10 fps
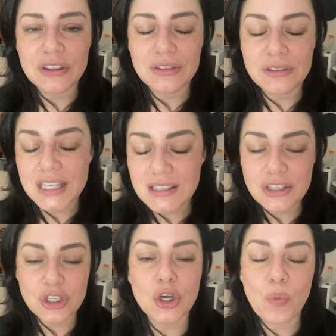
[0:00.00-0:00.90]
this is
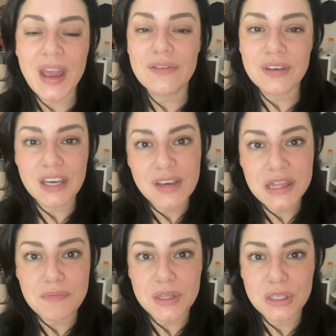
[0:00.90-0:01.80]
your way of giving
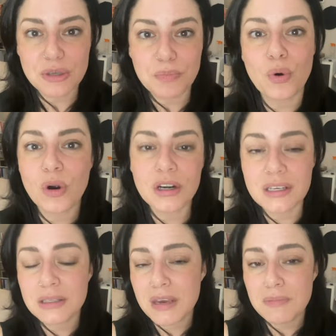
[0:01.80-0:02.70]
them the support
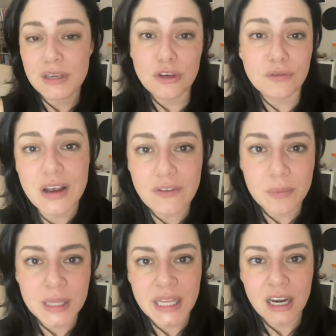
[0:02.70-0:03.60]
because maybe you've never
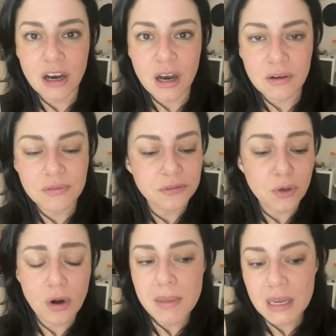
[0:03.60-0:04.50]
been laid off,
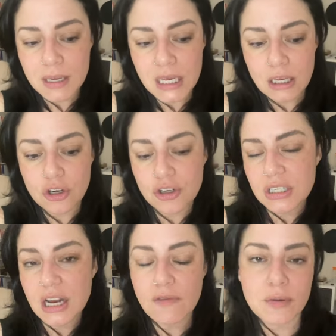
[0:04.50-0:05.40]
or maybe you're just
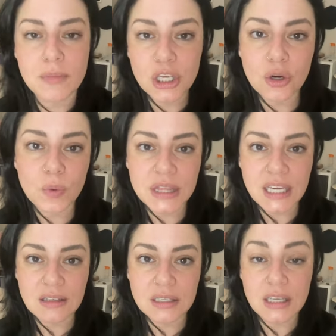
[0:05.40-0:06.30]
not familiar with
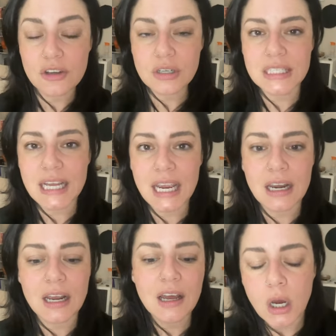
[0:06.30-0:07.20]
things in their state.
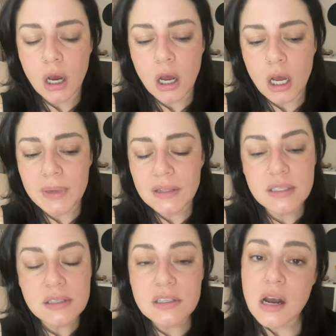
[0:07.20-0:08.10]
Um, and this
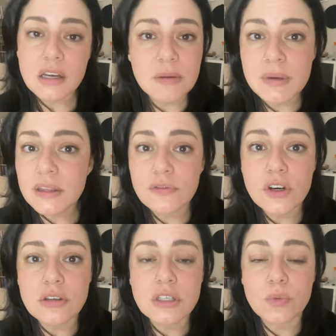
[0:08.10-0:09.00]
is not going to be the
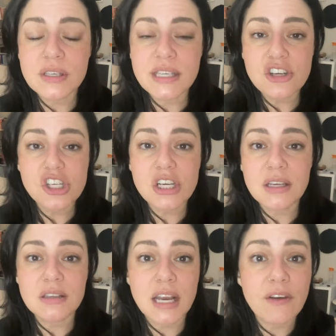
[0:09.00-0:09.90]
first. A recession is
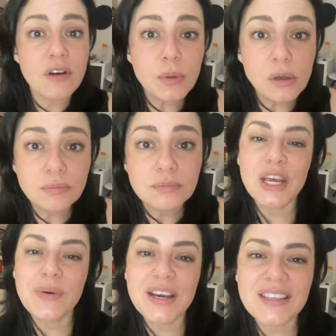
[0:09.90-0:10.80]
inevitable.
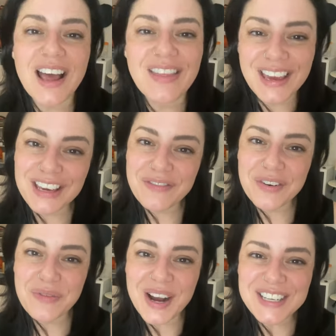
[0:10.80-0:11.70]
Anyways, thank you for
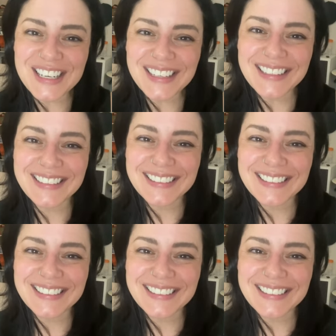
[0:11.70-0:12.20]
watching.